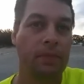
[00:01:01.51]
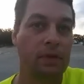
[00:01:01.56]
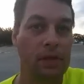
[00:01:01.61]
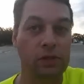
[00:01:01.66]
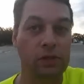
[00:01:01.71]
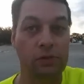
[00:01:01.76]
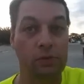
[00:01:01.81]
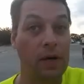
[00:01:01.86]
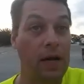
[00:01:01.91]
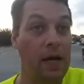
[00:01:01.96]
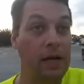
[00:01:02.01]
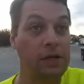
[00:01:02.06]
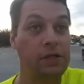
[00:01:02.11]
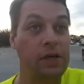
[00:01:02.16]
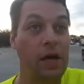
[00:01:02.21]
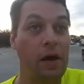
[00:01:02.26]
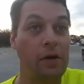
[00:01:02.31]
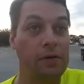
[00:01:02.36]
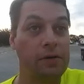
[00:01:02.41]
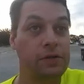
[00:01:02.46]
This one has
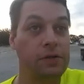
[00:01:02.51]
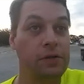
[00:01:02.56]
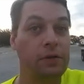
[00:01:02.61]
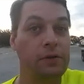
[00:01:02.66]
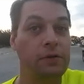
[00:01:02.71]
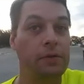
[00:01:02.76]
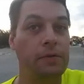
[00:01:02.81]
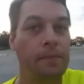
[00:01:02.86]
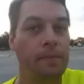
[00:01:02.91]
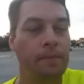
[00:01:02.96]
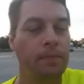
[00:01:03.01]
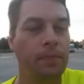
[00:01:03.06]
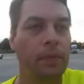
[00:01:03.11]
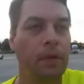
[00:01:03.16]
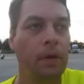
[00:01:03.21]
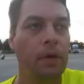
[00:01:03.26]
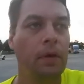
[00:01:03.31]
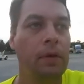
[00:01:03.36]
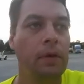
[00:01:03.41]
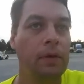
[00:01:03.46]
showers too.
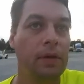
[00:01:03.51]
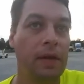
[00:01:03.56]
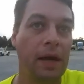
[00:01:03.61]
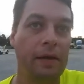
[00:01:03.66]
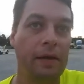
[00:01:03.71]
They have